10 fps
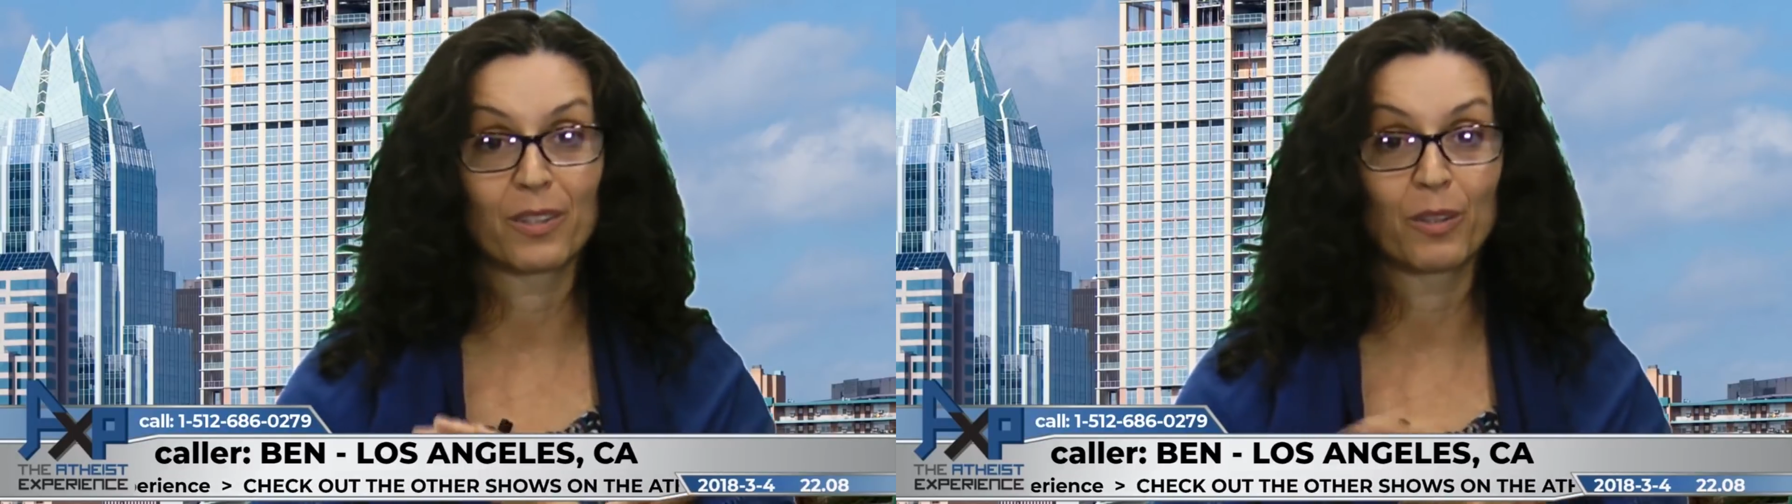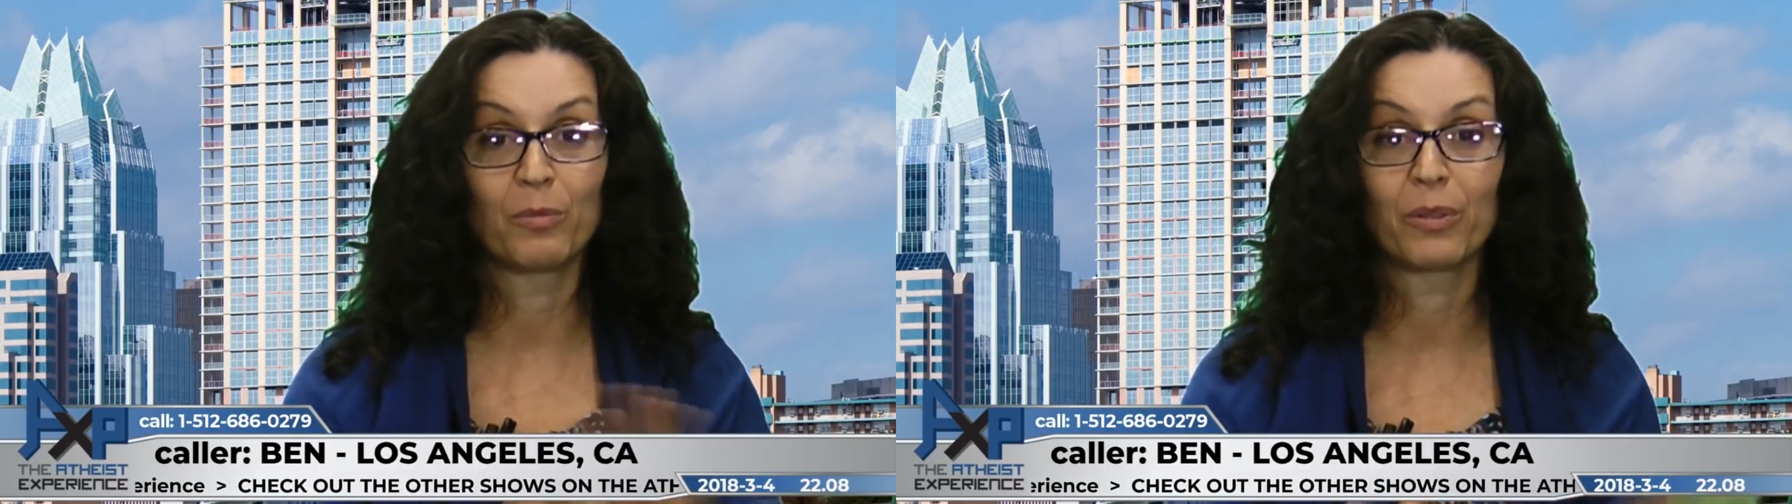
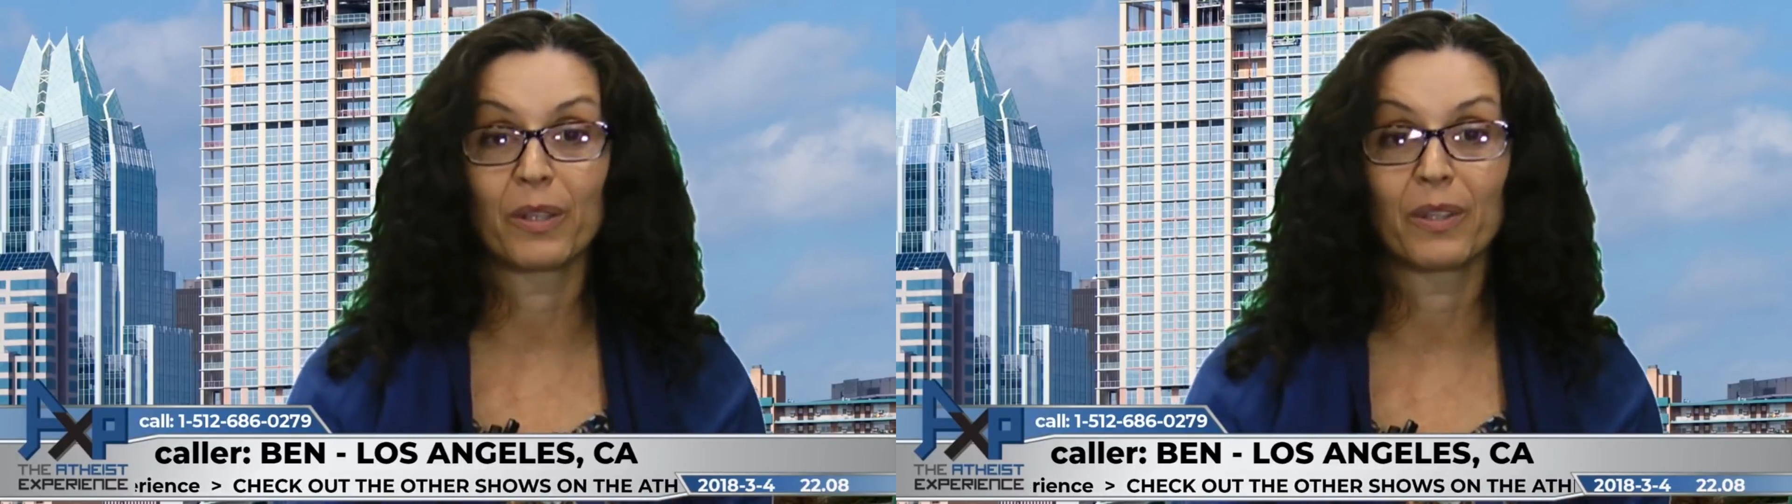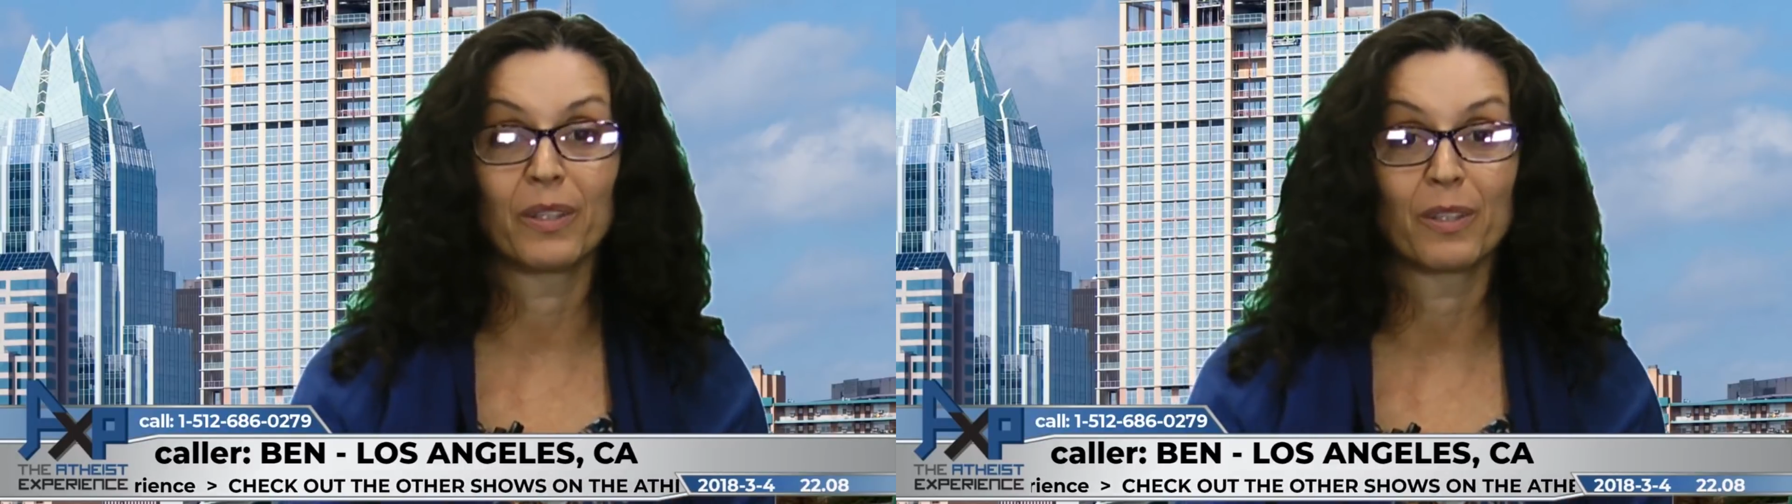mm-hmm. is
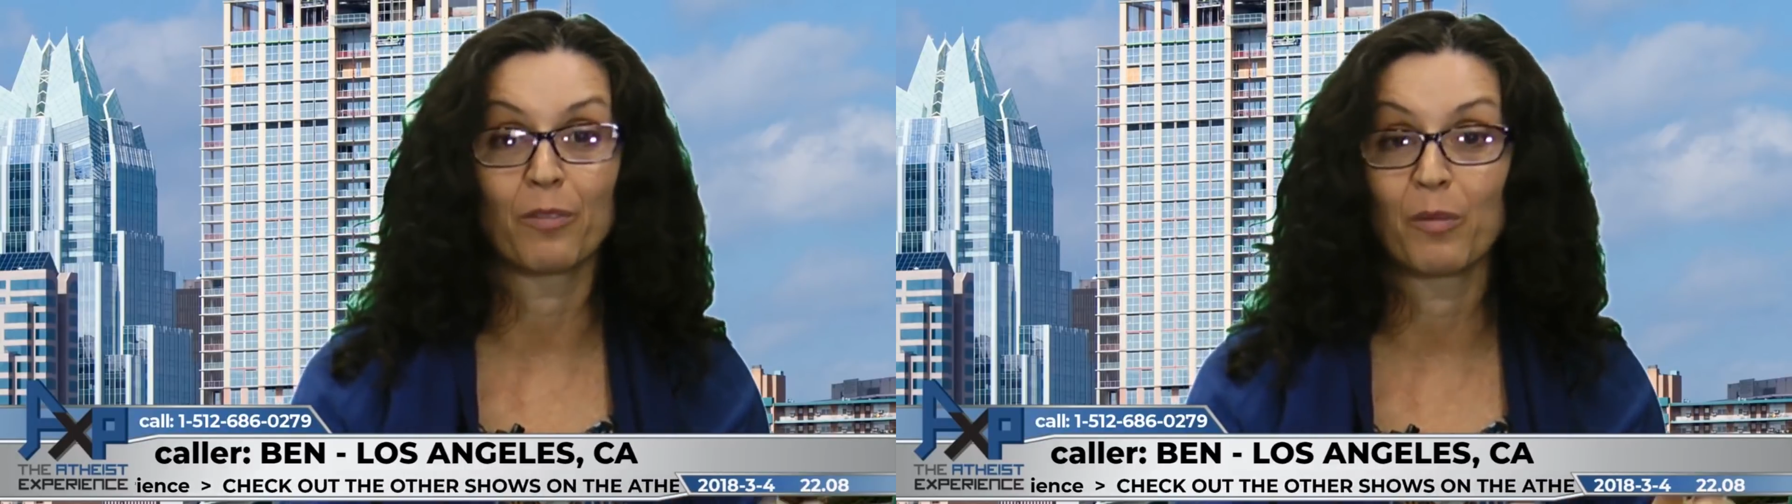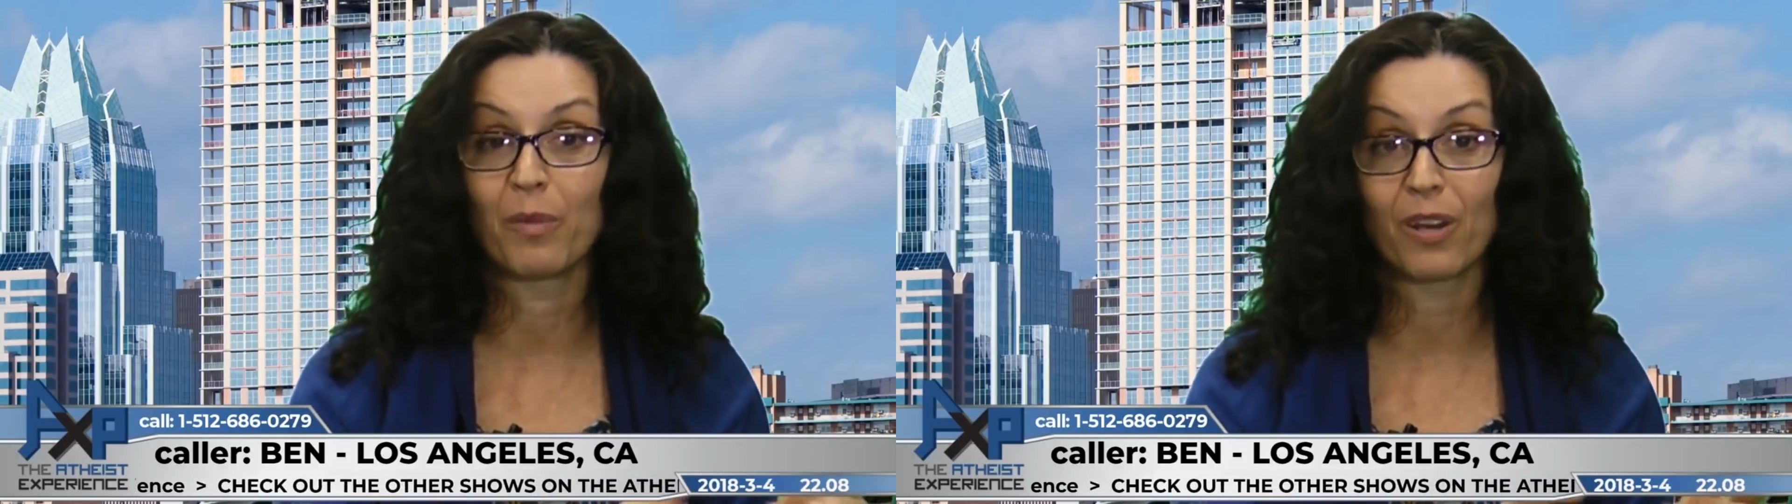completely
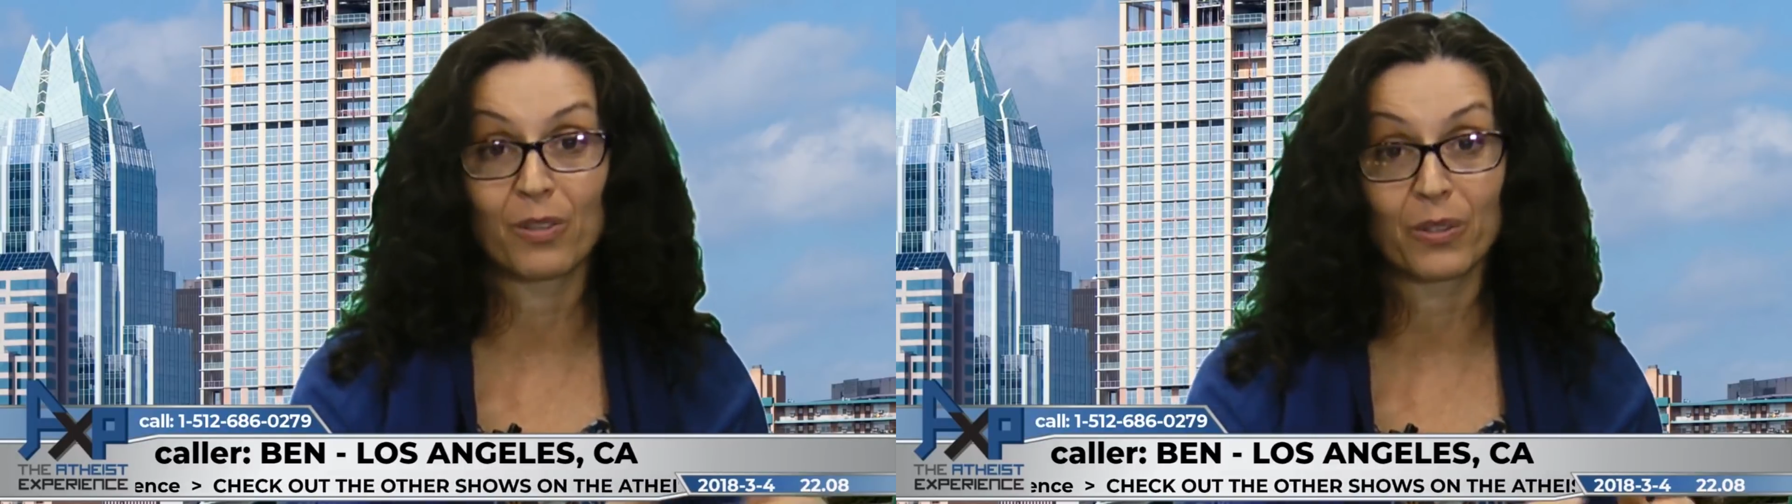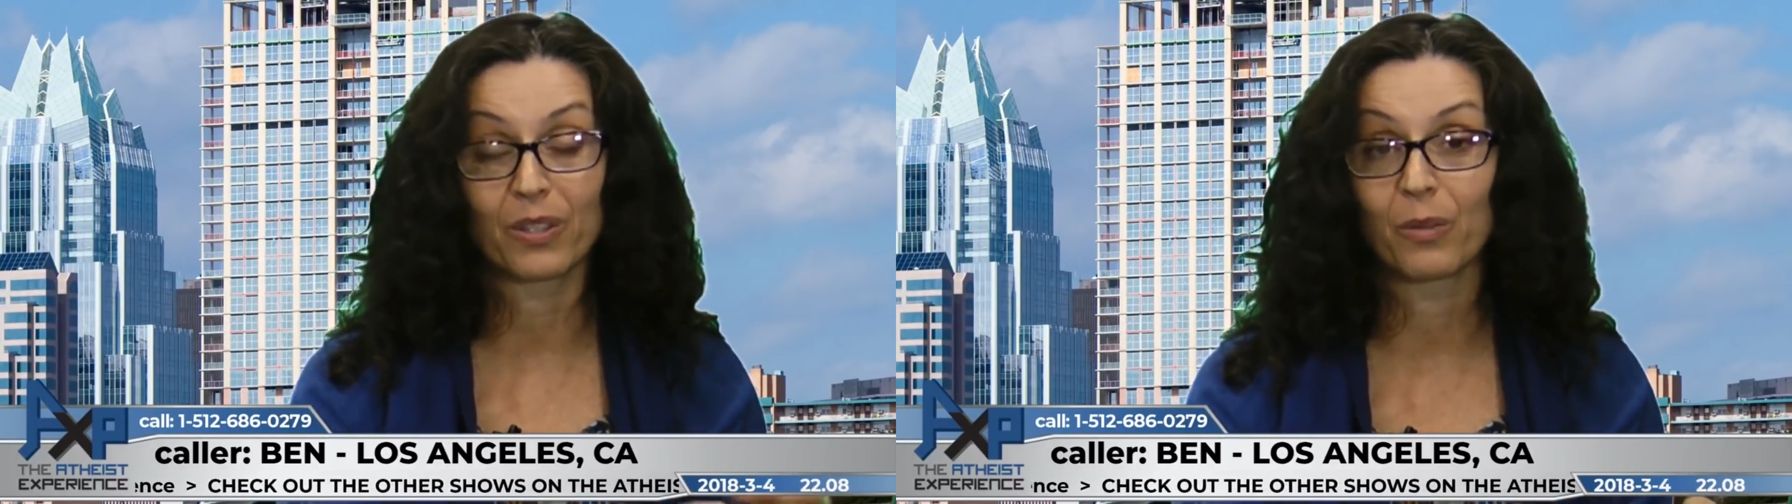different
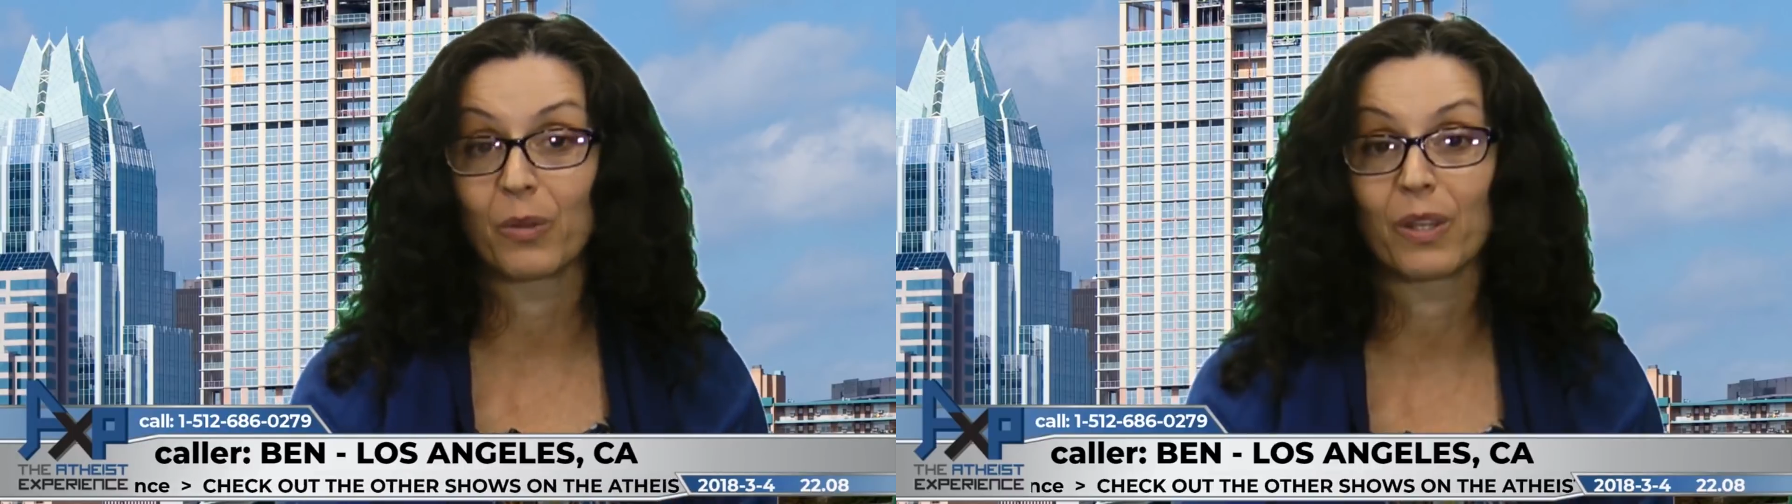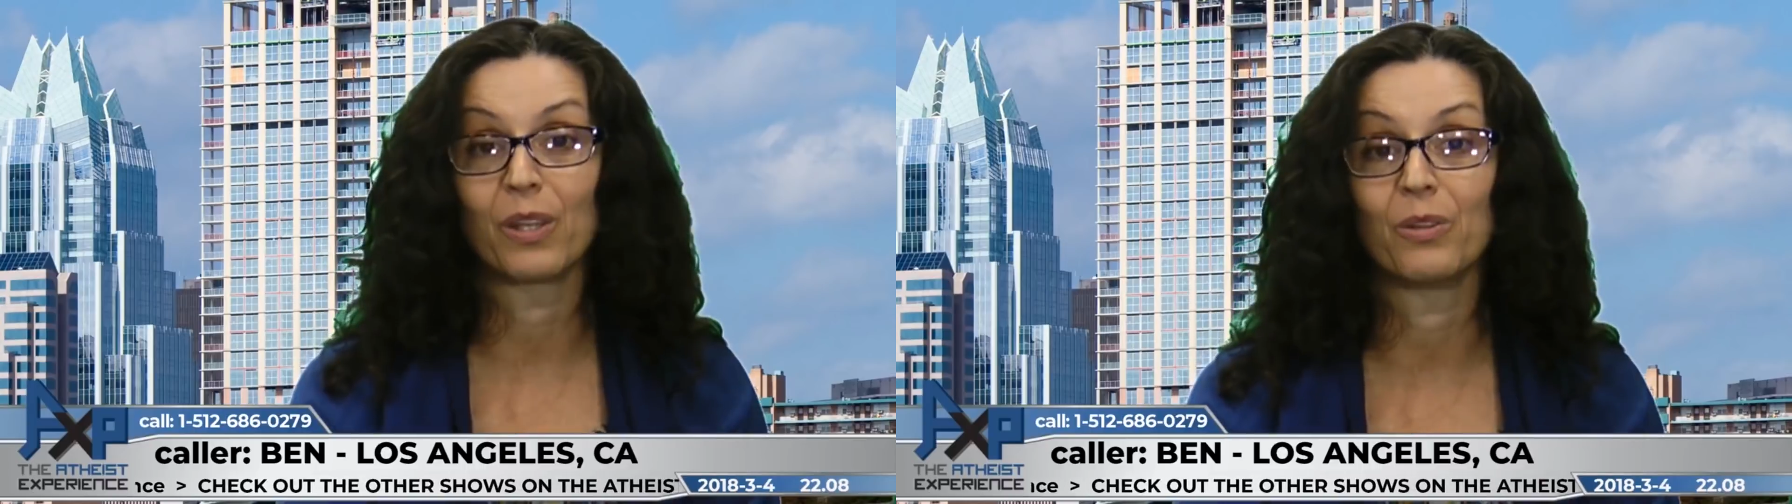models than
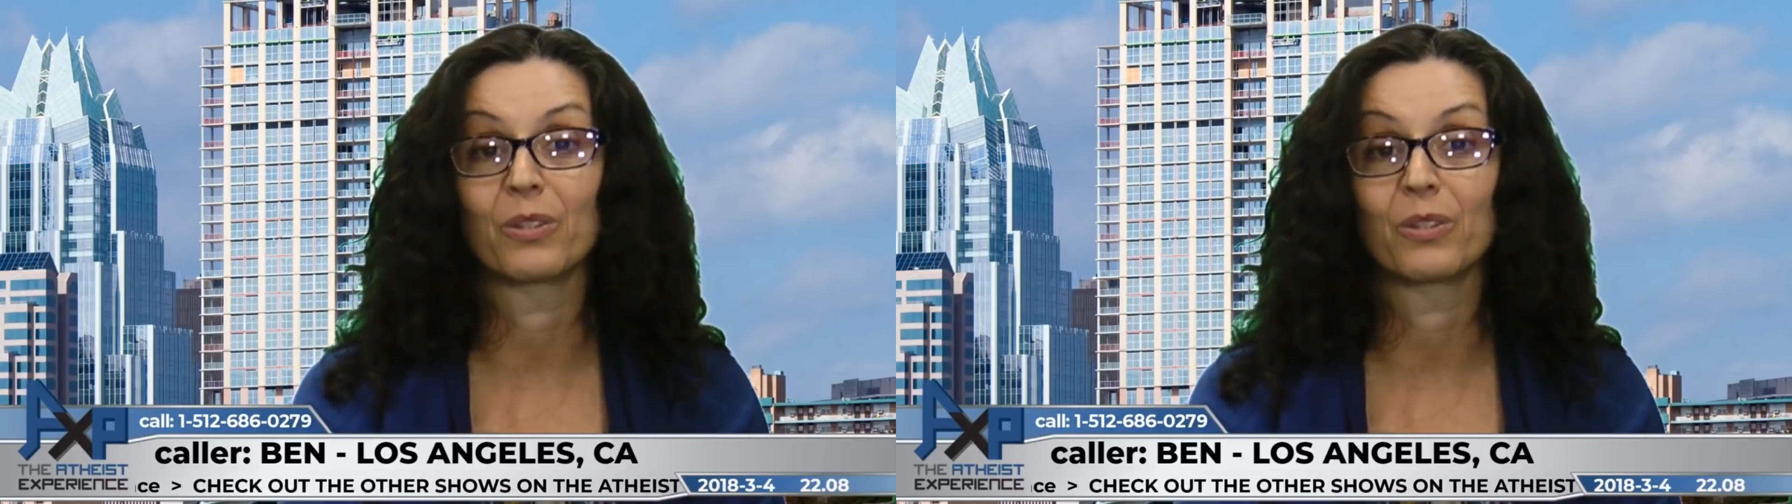what they